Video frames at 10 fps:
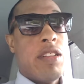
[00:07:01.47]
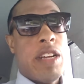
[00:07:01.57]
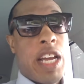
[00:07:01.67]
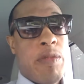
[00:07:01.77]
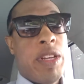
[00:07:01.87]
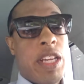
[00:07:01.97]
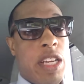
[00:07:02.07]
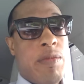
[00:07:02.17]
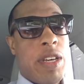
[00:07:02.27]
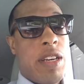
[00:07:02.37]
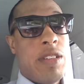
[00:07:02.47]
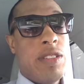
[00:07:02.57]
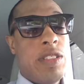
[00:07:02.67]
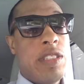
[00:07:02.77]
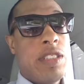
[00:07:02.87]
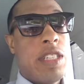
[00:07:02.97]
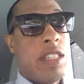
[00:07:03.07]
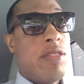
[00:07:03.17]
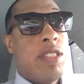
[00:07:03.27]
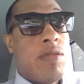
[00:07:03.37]
their name and email.
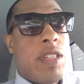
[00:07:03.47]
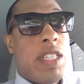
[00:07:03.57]
And the reason why